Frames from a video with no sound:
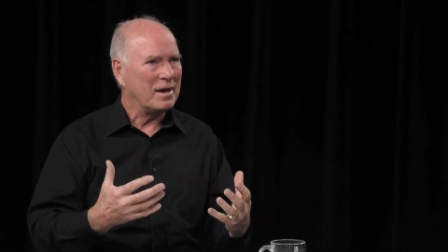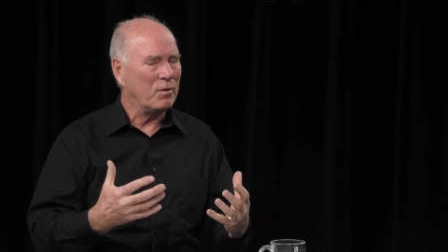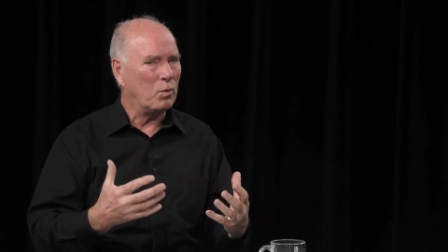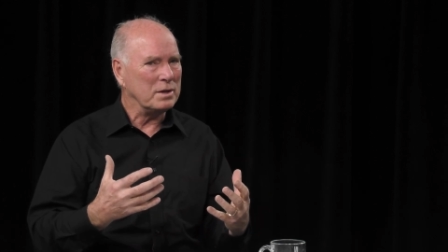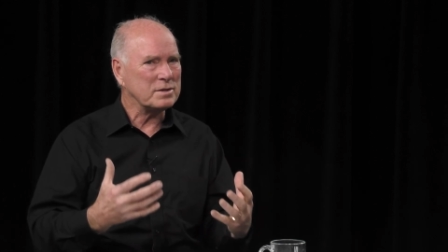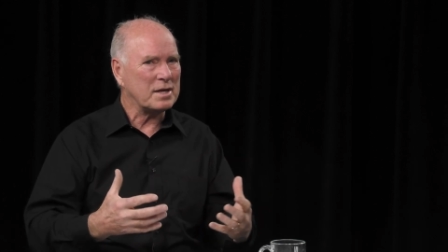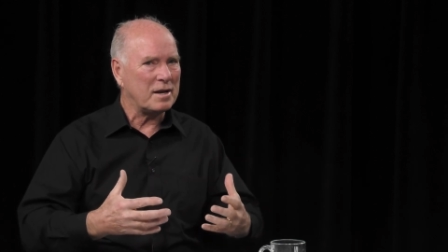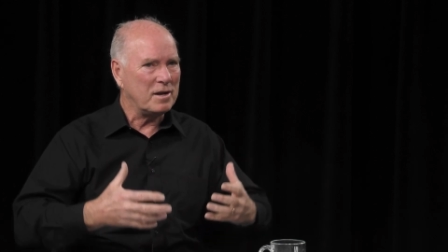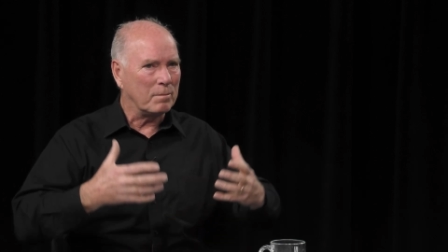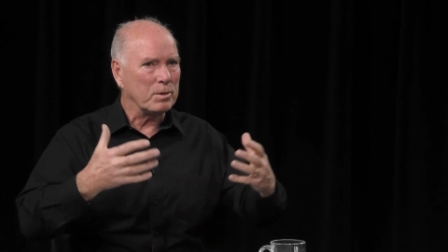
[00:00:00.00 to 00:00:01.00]
And once
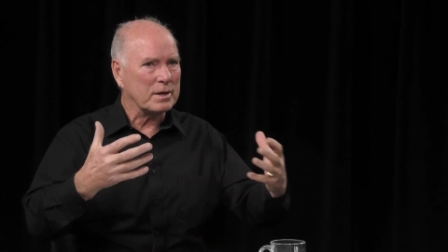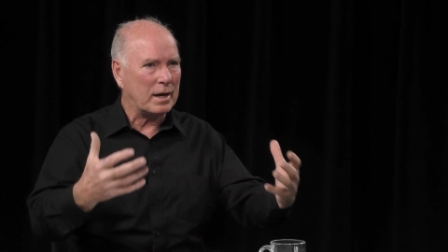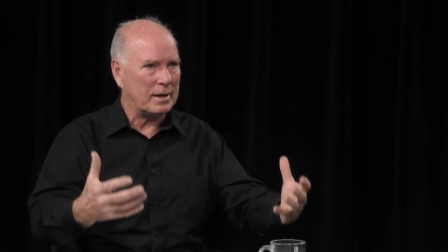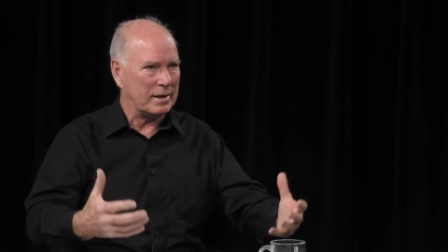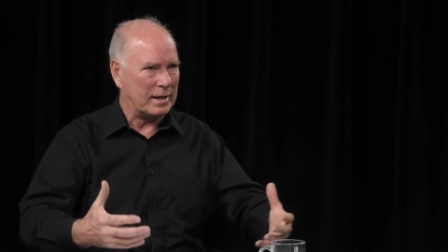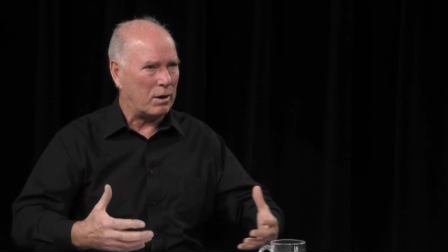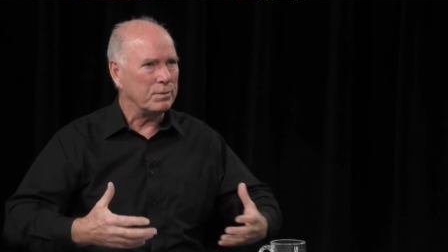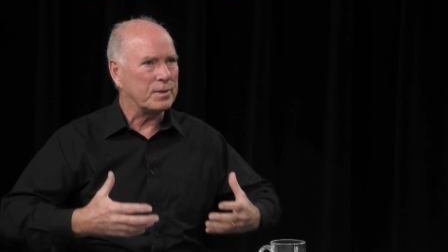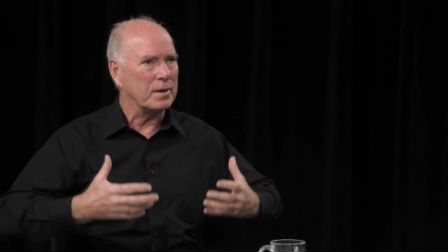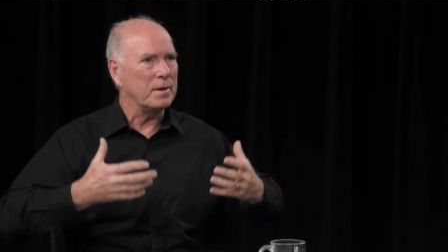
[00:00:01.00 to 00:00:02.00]
that number kind of got
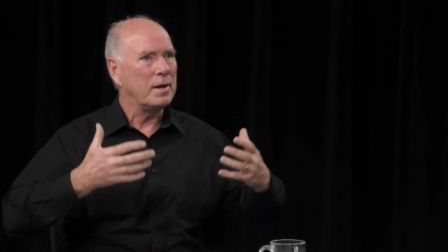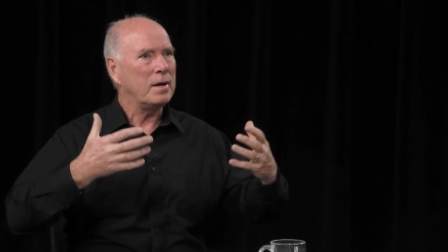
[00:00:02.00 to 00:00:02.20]
out there,